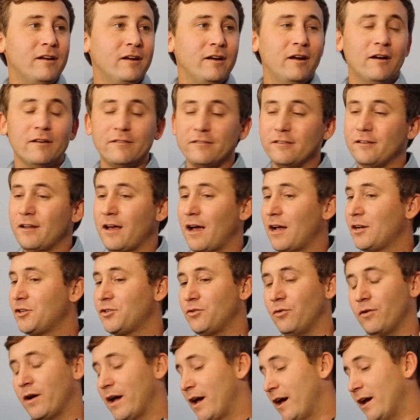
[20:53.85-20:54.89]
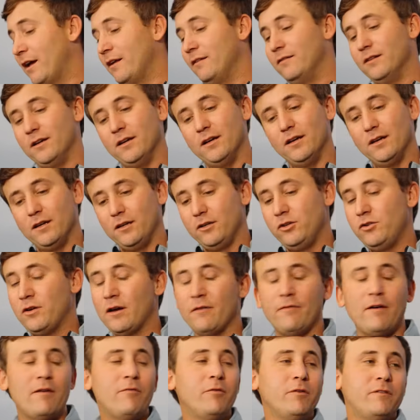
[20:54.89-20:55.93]
In Augusta National, I had, you
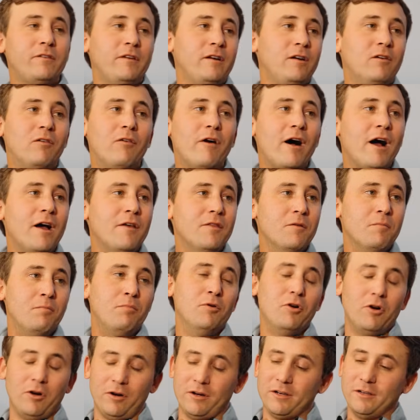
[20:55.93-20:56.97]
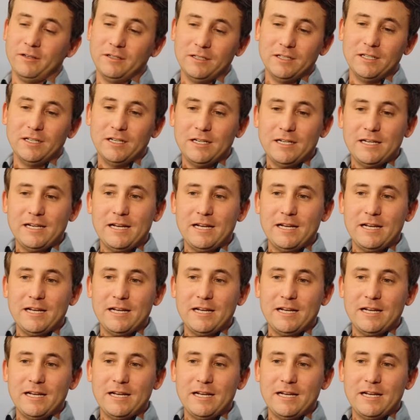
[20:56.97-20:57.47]
have every single lie in the book. Yeah.